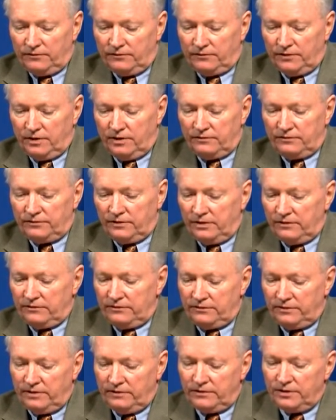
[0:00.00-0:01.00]

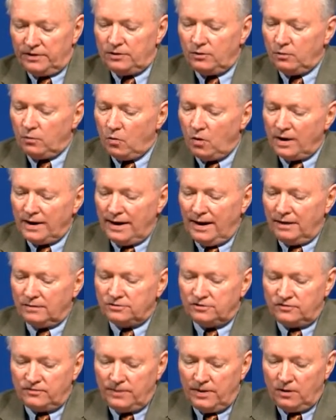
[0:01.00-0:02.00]
under 1
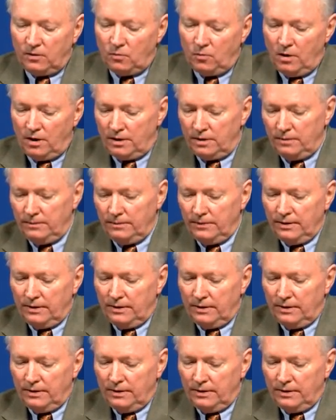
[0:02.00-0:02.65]
ounce of marijuana.